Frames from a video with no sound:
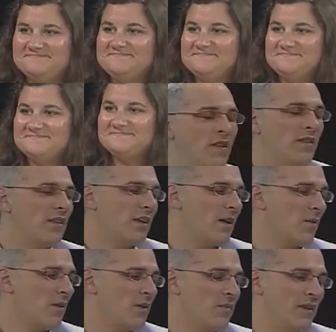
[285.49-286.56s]
Well, one thing
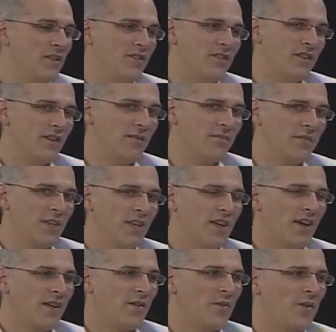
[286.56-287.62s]
I want to mention now,
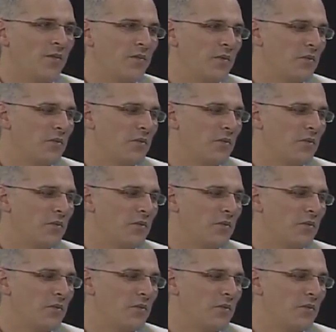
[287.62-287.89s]
I don't want